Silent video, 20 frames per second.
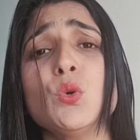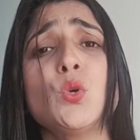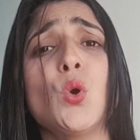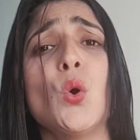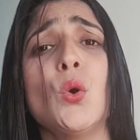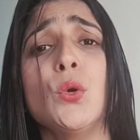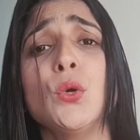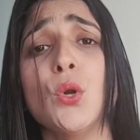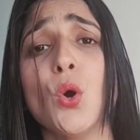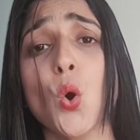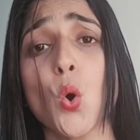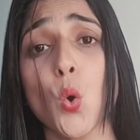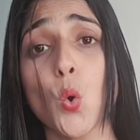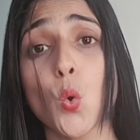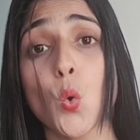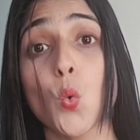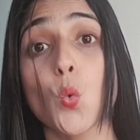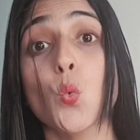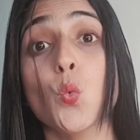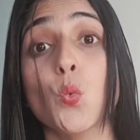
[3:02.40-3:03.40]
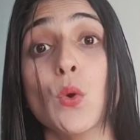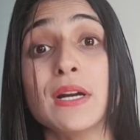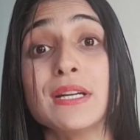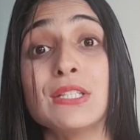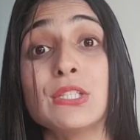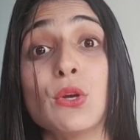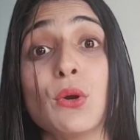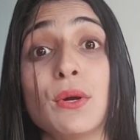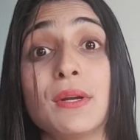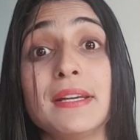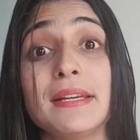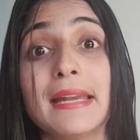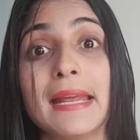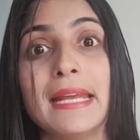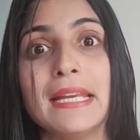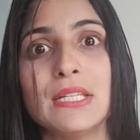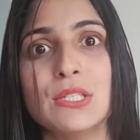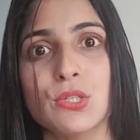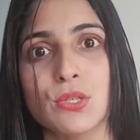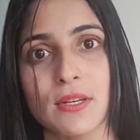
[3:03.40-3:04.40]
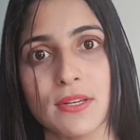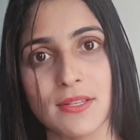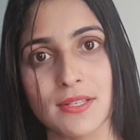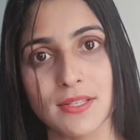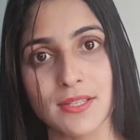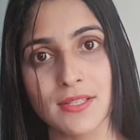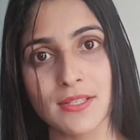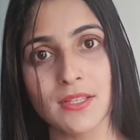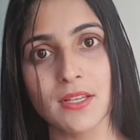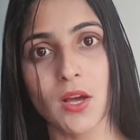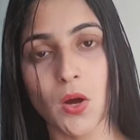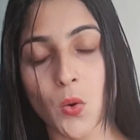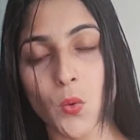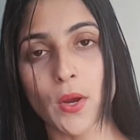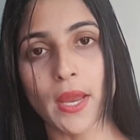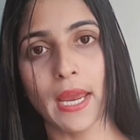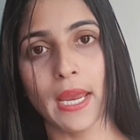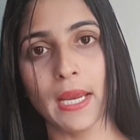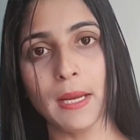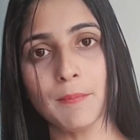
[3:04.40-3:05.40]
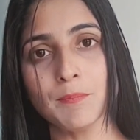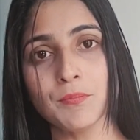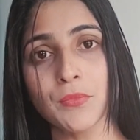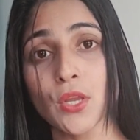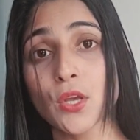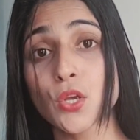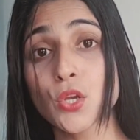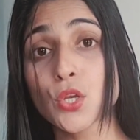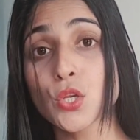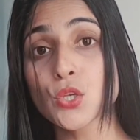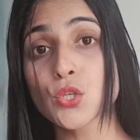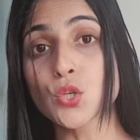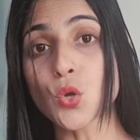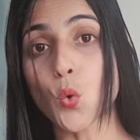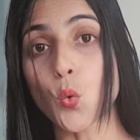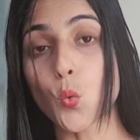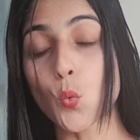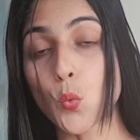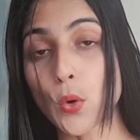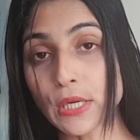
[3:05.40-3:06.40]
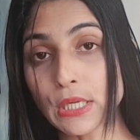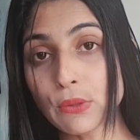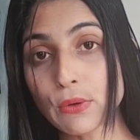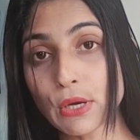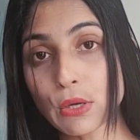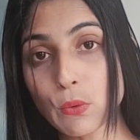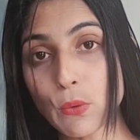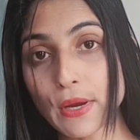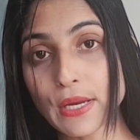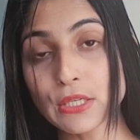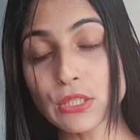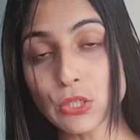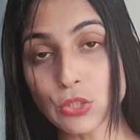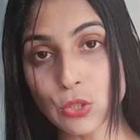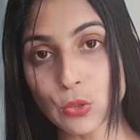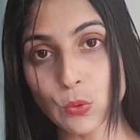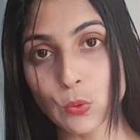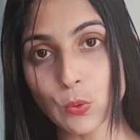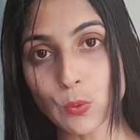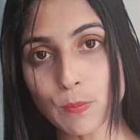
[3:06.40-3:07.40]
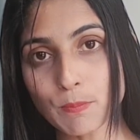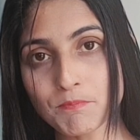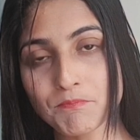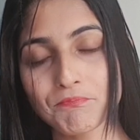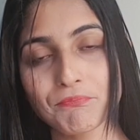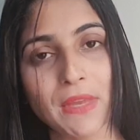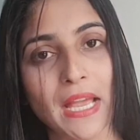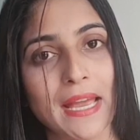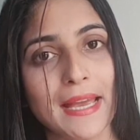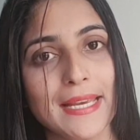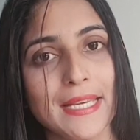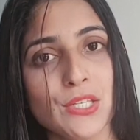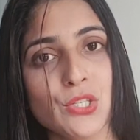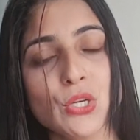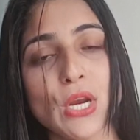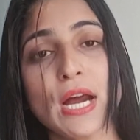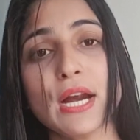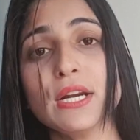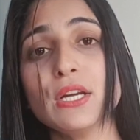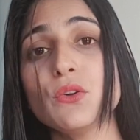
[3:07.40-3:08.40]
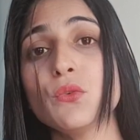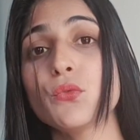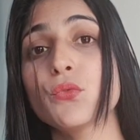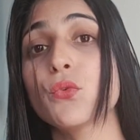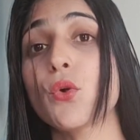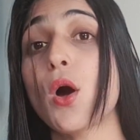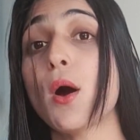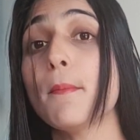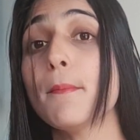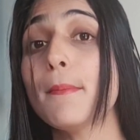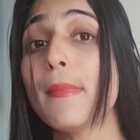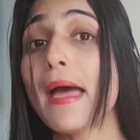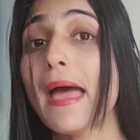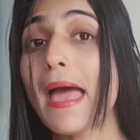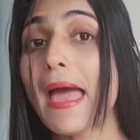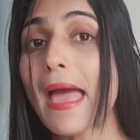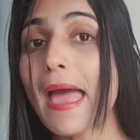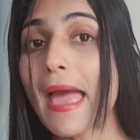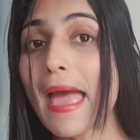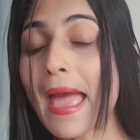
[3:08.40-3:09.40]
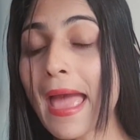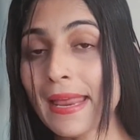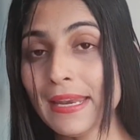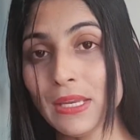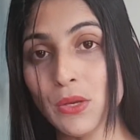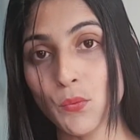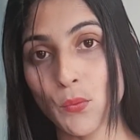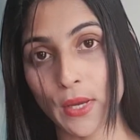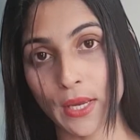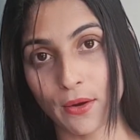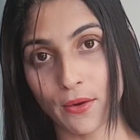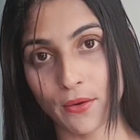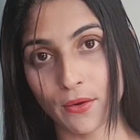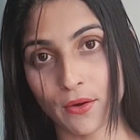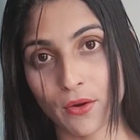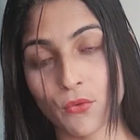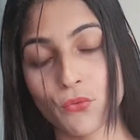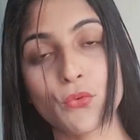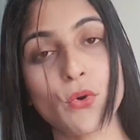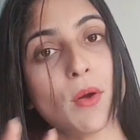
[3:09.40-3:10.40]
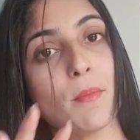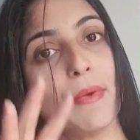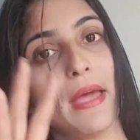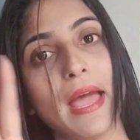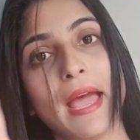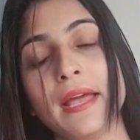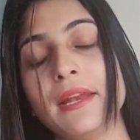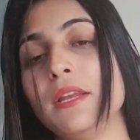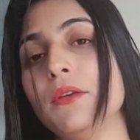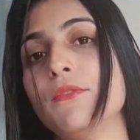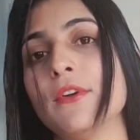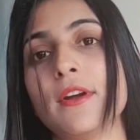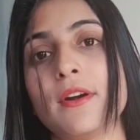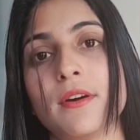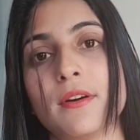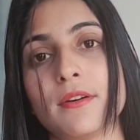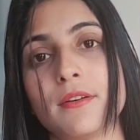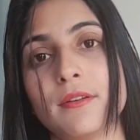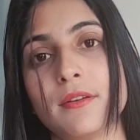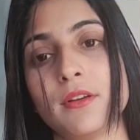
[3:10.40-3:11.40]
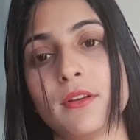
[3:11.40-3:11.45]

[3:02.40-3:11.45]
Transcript: don't know what's your taste is. Okay? So what you are going to do, start from anywhere. From anywhere.